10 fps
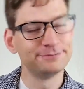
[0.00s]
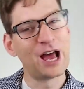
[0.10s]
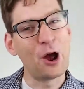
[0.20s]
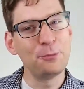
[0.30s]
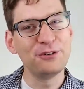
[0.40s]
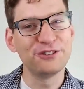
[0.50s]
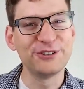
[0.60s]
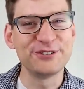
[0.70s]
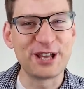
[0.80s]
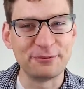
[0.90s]
I hope you've
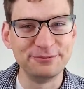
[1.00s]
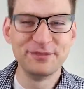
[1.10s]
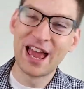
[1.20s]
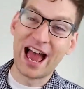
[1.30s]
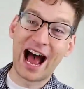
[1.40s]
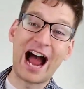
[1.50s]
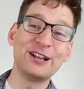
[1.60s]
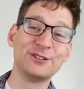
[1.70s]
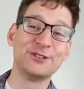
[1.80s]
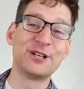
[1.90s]
learned something. I
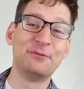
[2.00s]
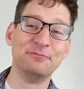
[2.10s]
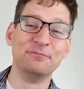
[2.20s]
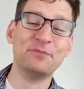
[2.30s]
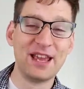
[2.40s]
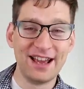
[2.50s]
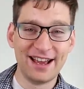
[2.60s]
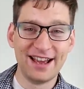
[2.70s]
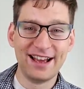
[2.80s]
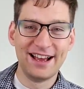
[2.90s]
learned something.
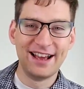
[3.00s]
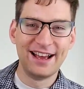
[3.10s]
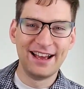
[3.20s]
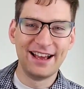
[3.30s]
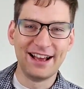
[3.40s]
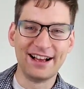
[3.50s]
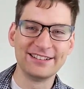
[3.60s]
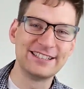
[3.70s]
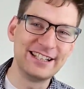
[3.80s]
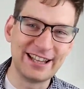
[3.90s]
I'll see you